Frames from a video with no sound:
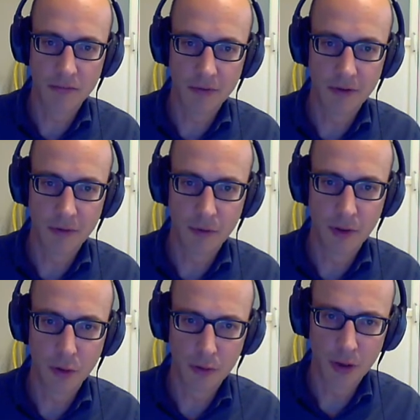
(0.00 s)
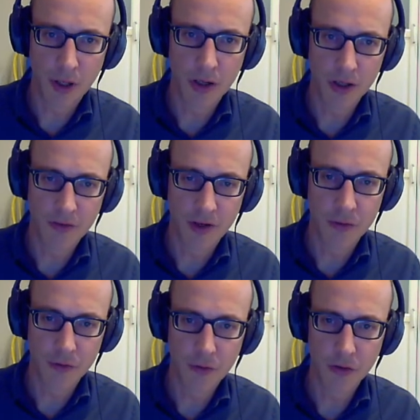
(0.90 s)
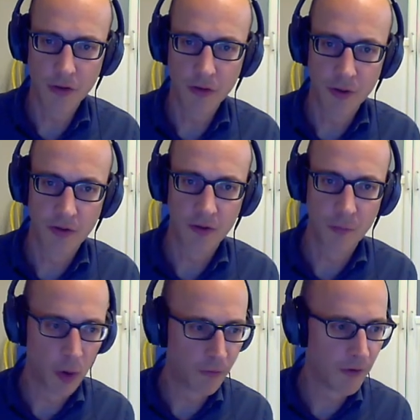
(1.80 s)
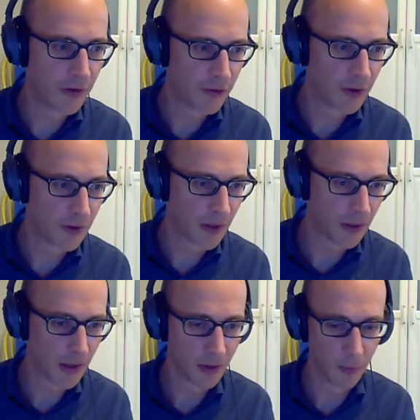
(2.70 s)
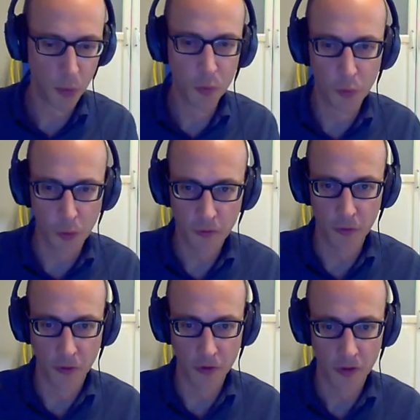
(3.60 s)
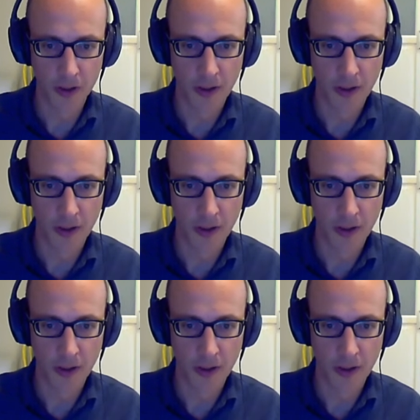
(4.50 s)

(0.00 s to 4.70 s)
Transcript: do a neural architecture search, which is more efficient than the brute force search?